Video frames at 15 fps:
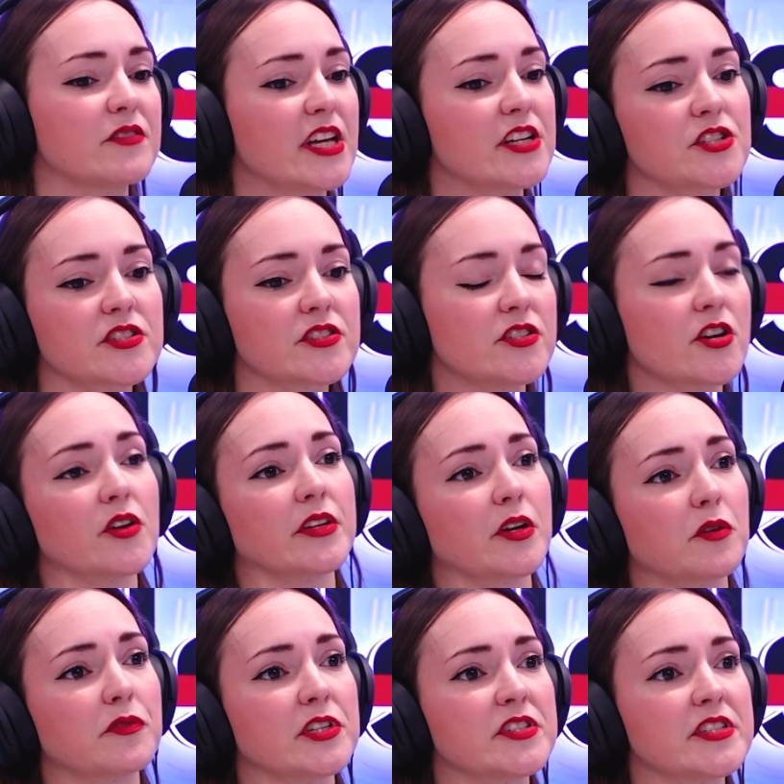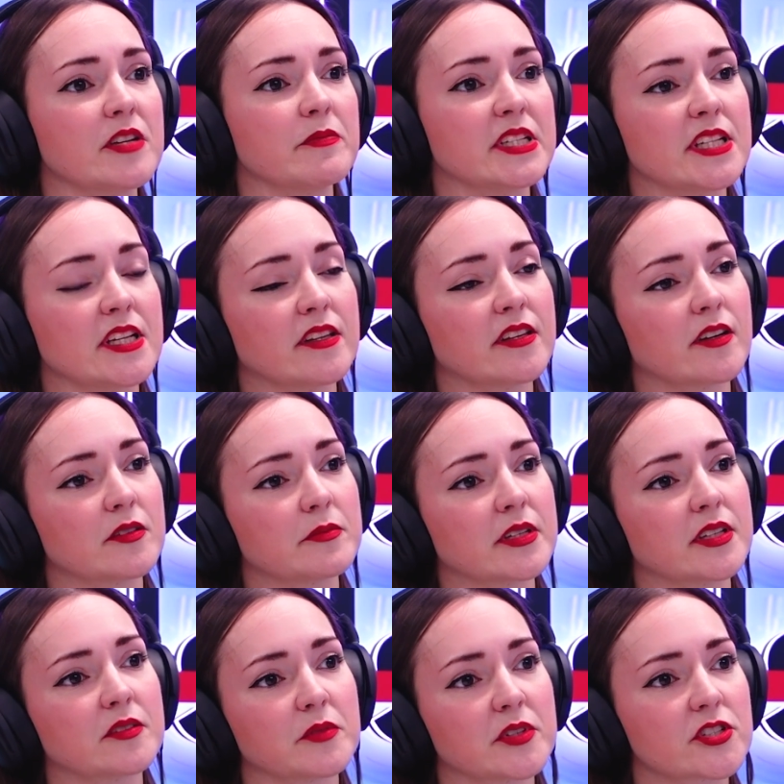They just don't. They offer you CBT
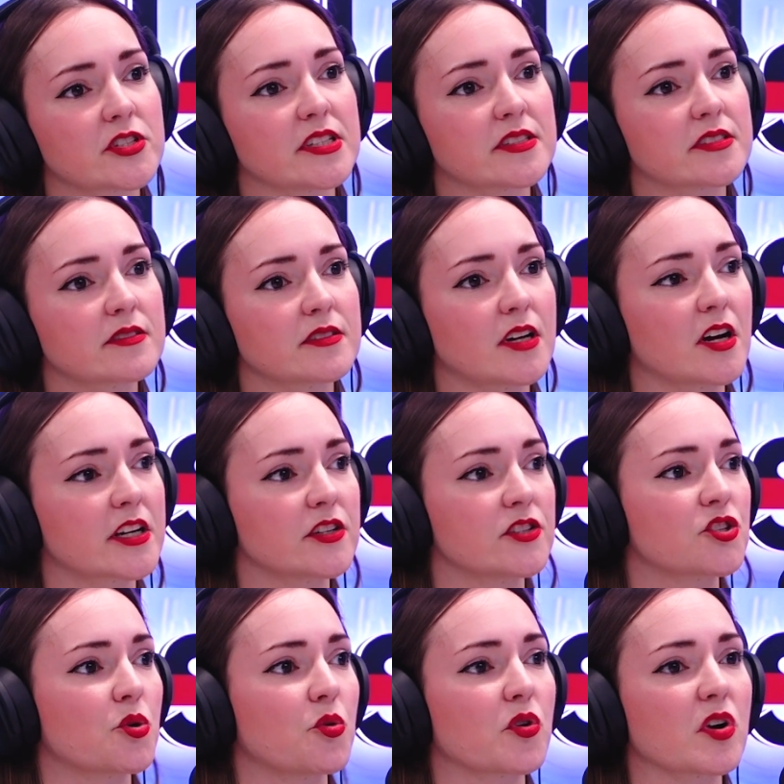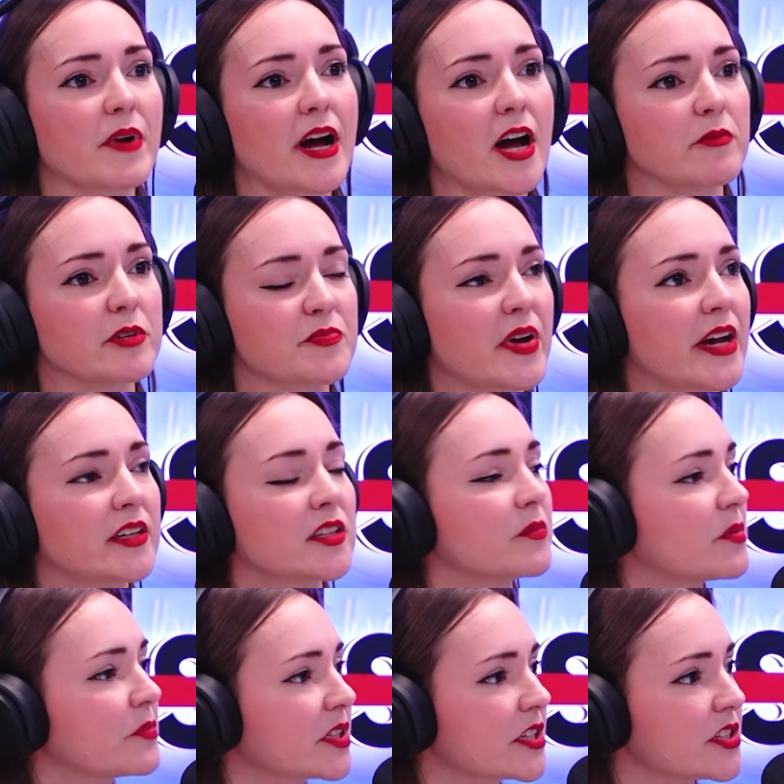therapy, which is, I can talk about how much pain I'm
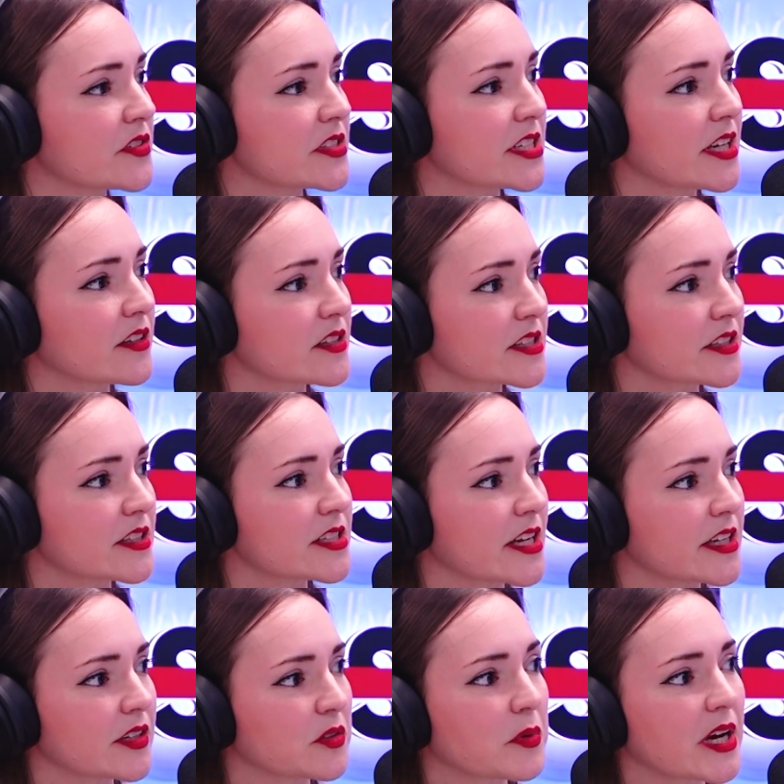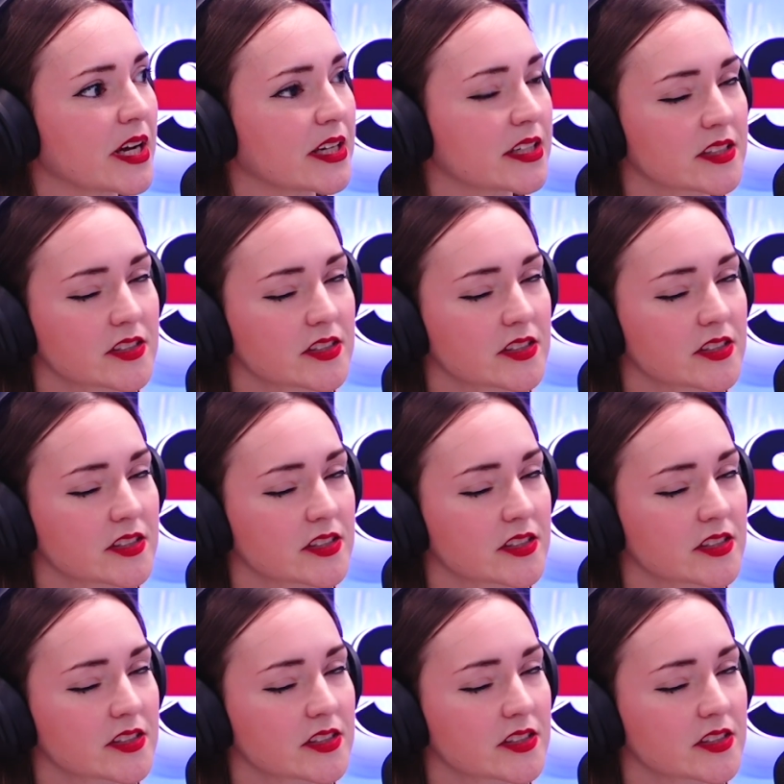in, but I don't see how that's going to take it away.